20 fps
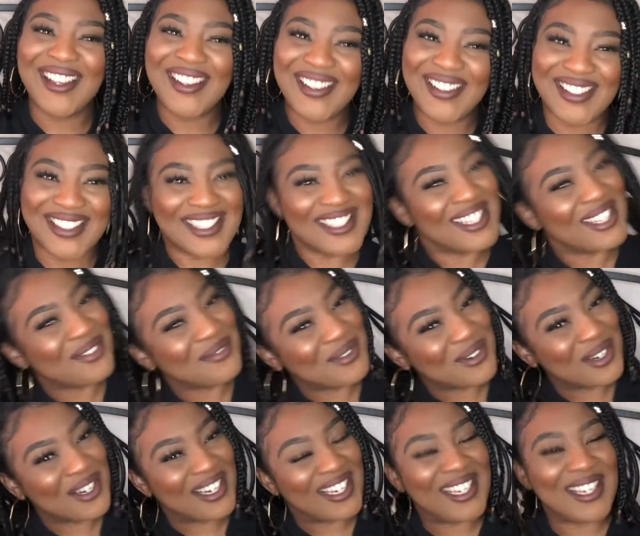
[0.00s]

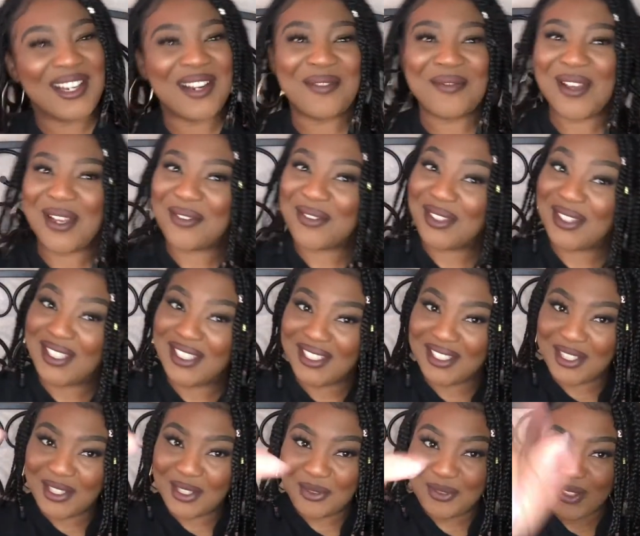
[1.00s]
y'all it's here I'm back with
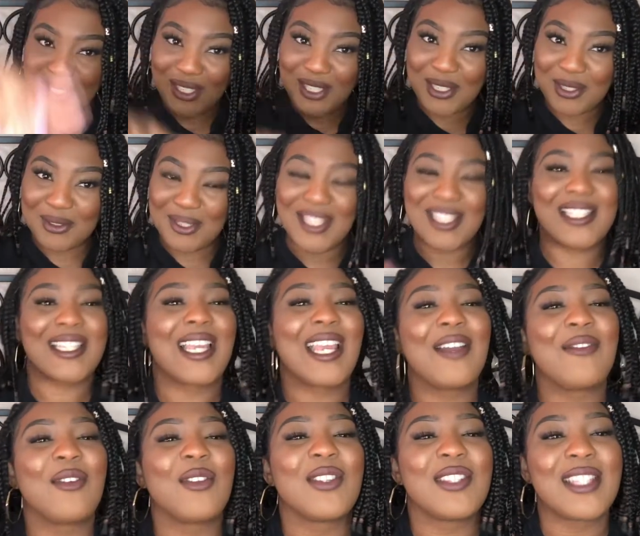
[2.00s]
another video yes I
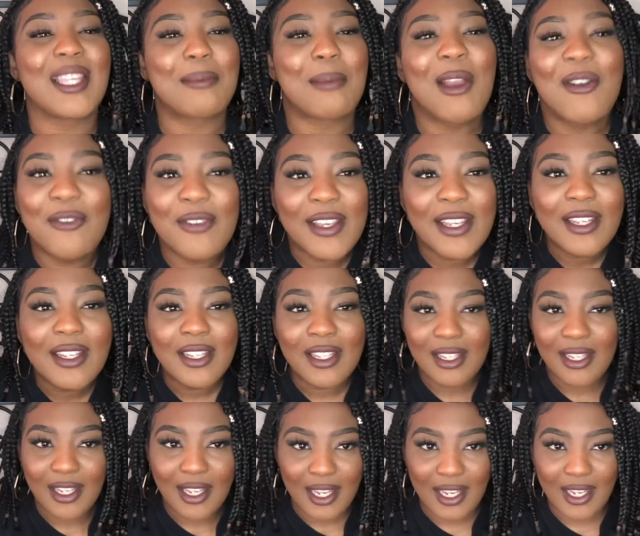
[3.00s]
have on the same outfit
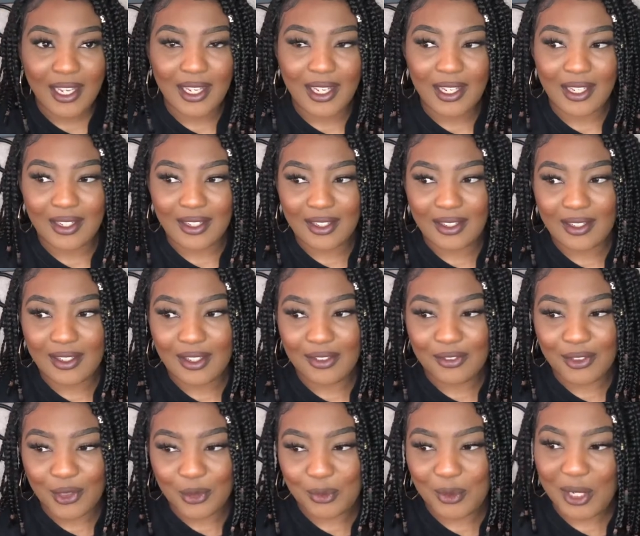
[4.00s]
and
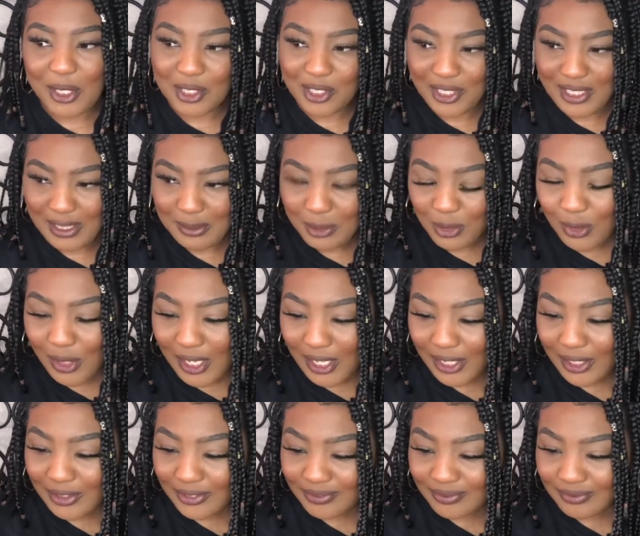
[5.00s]
if you watch Lizzie
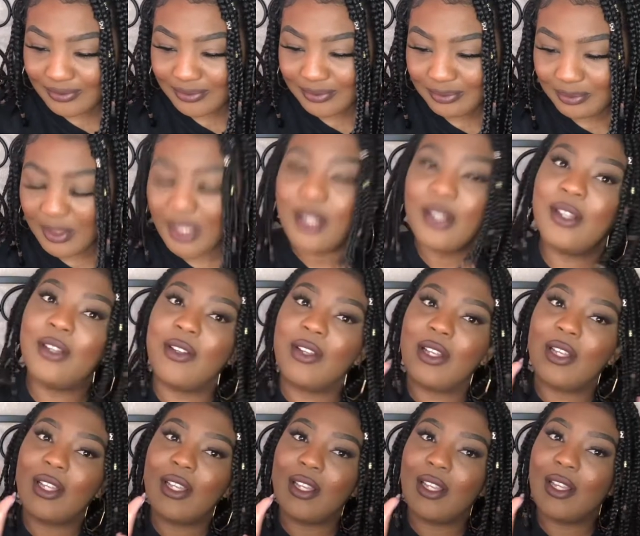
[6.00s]
McGuire
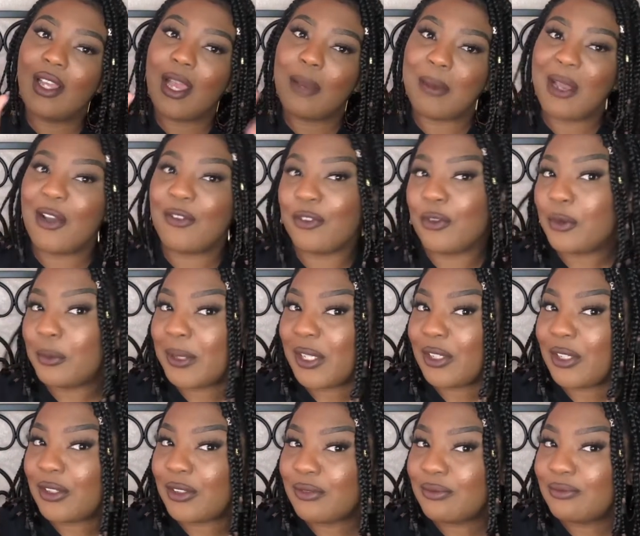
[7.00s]
I'm an outfit
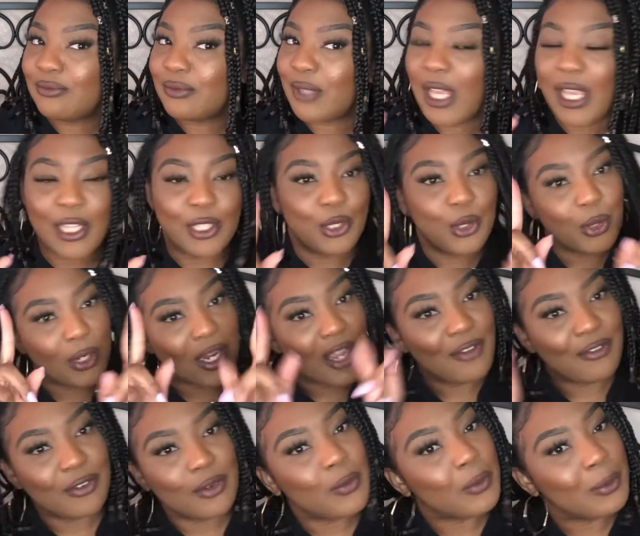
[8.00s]
repeater and you're
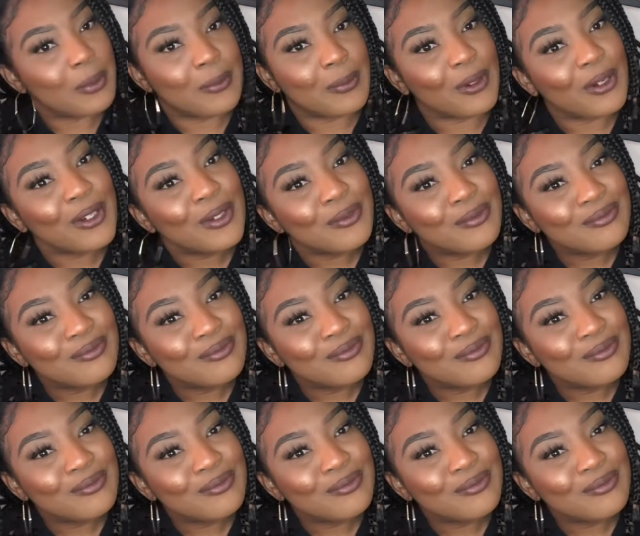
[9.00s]
outfit remember